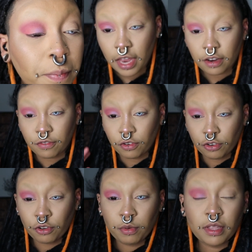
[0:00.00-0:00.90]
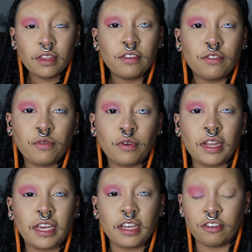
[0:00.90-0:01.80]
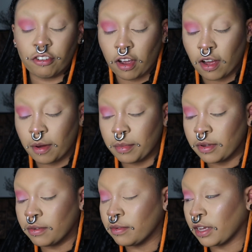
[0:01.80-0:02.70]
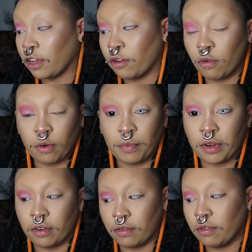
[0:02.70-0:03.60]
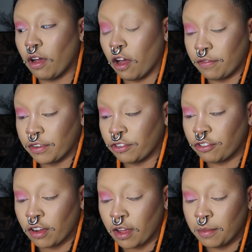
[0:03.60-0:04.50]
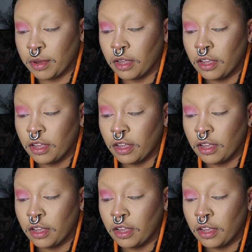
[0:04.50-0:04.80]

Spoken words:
And if you're doing this for like a job, like a corporate office job,